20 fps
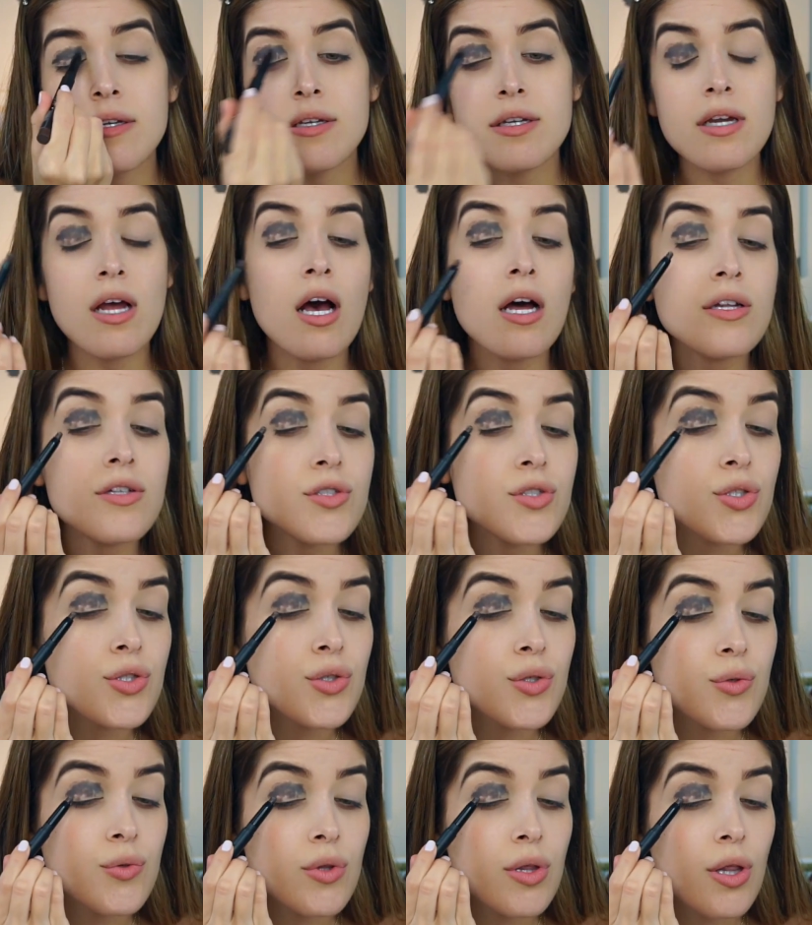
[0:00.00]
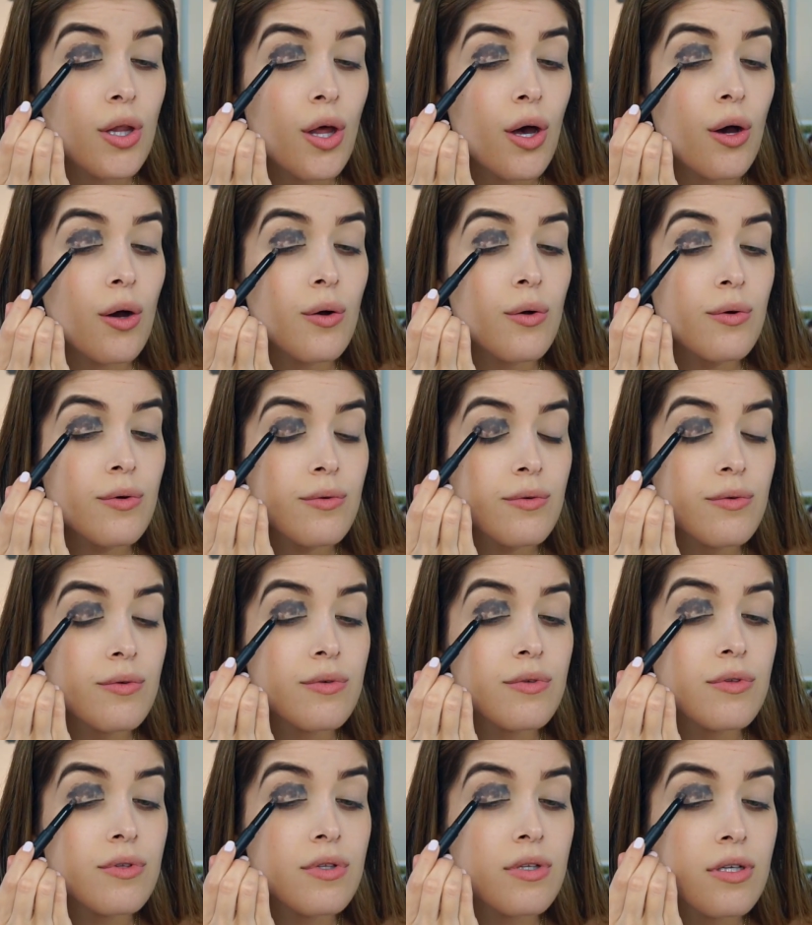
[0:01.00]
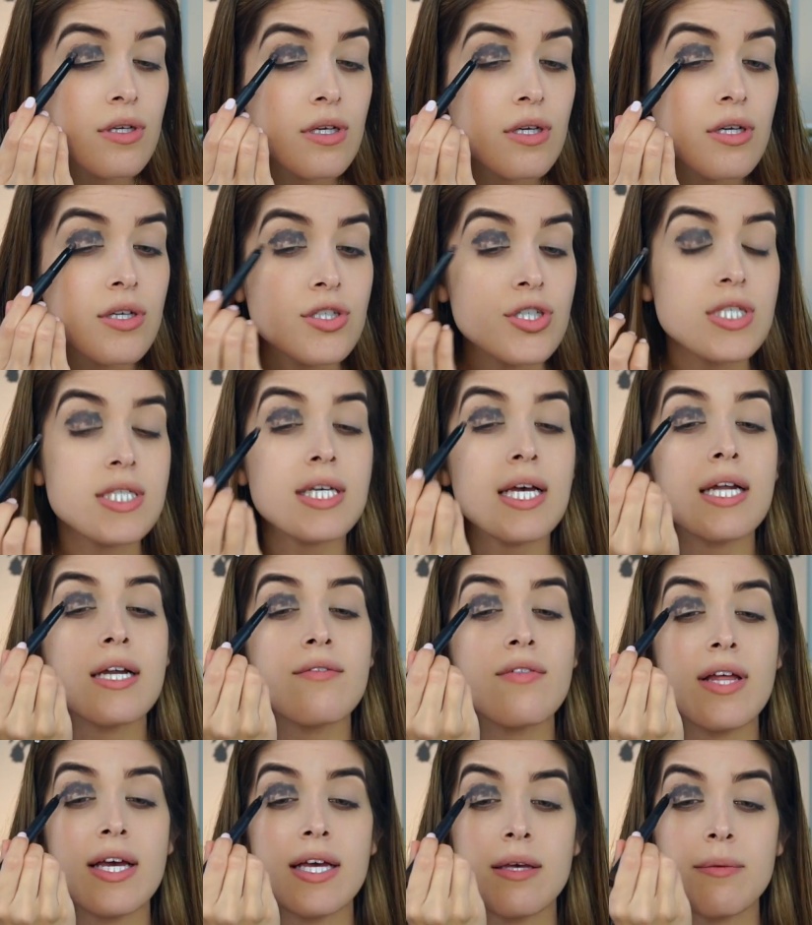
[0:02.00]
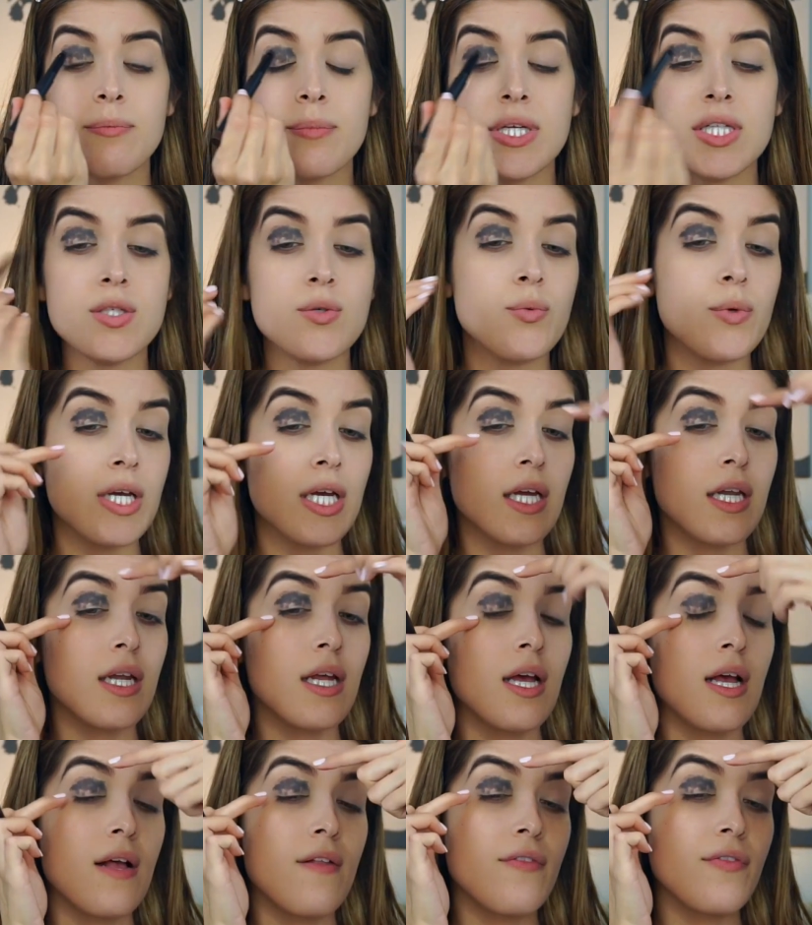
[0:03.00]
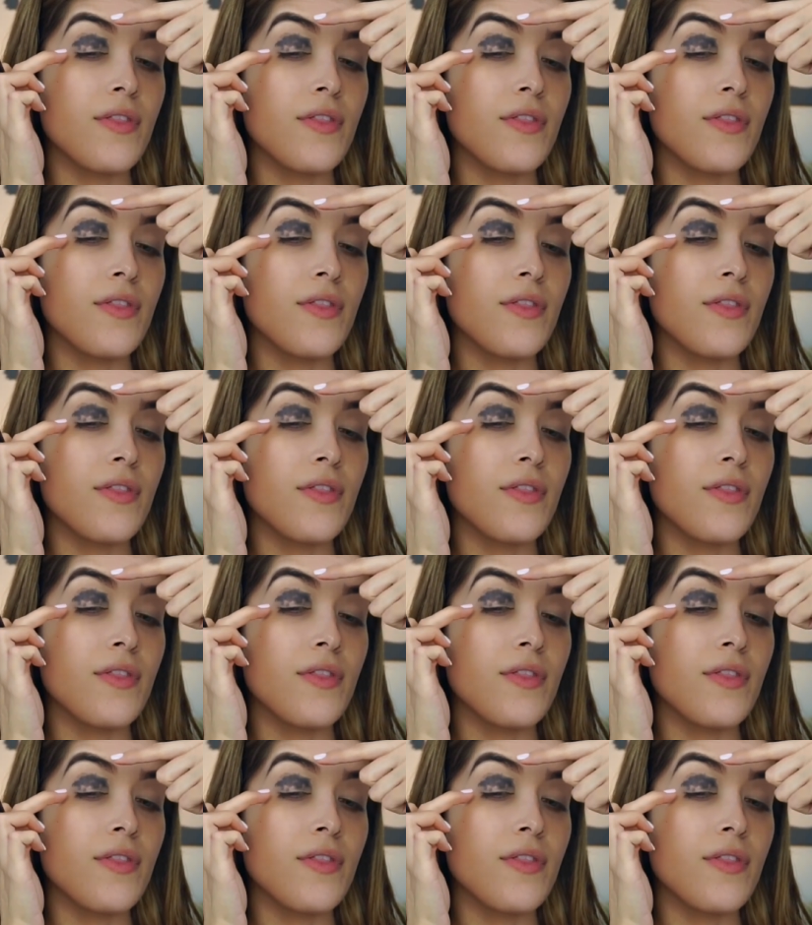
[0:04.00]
not too low. Just kind of like between